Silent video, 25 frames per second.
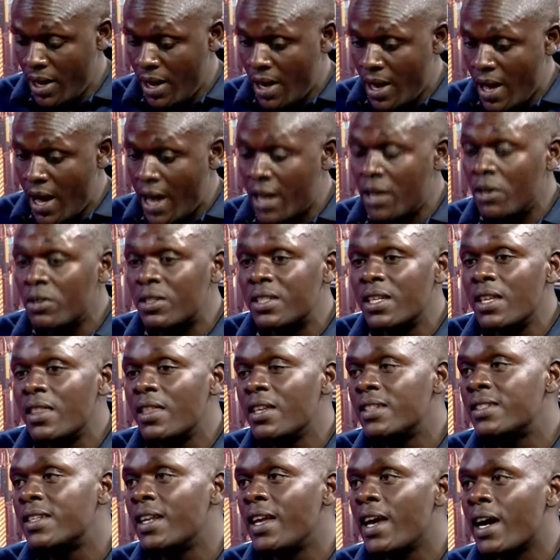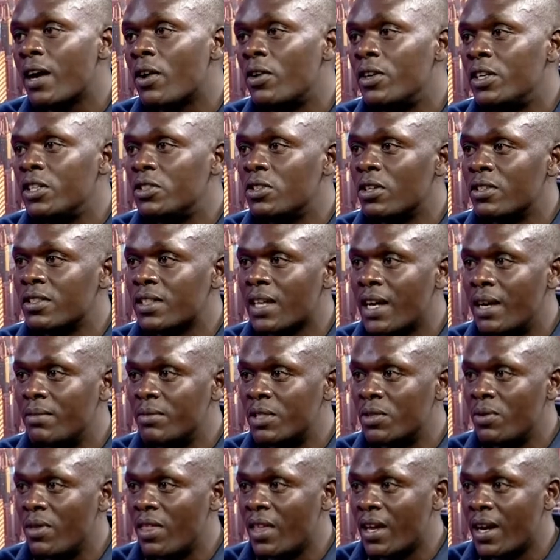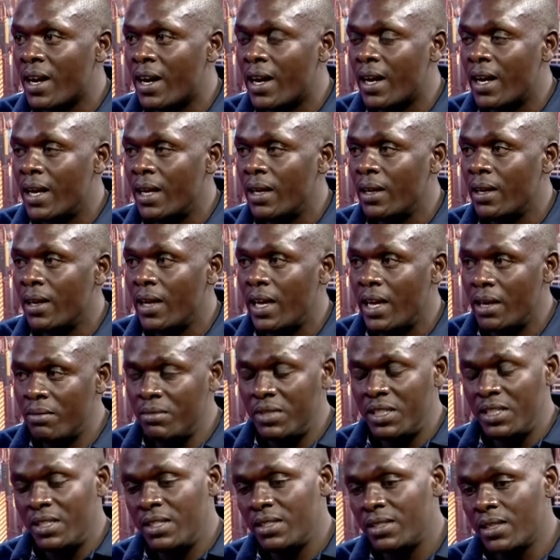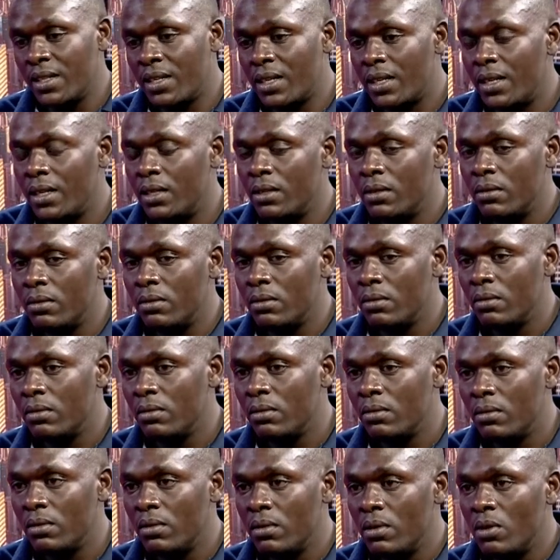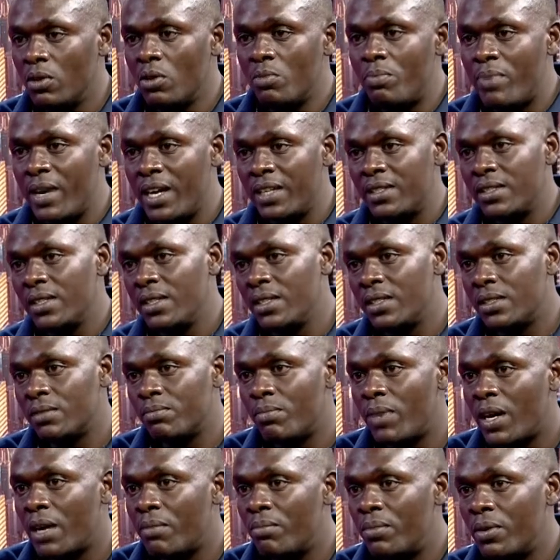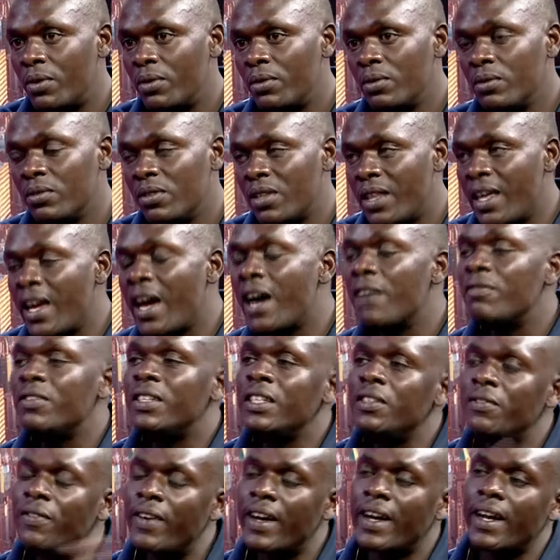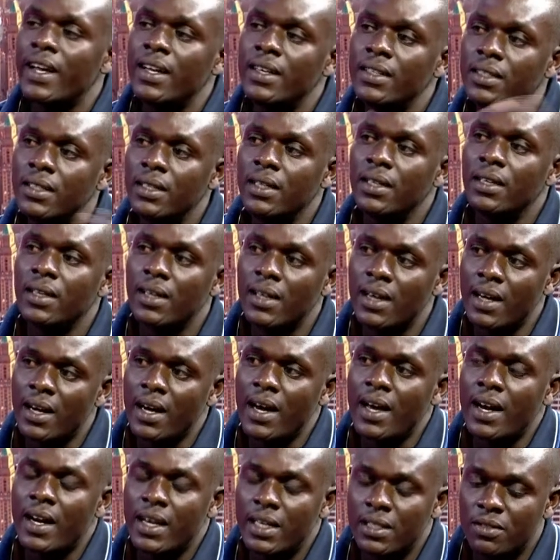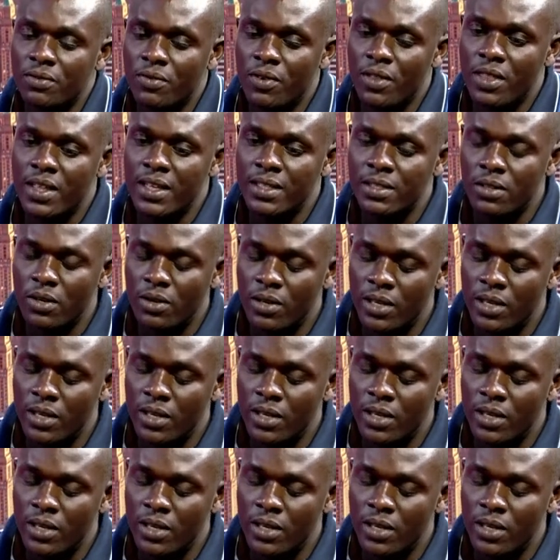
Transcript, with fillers: Yeah. And you see, these rare conditions comes with color. MG is green, lupus is purple. They have different colors for these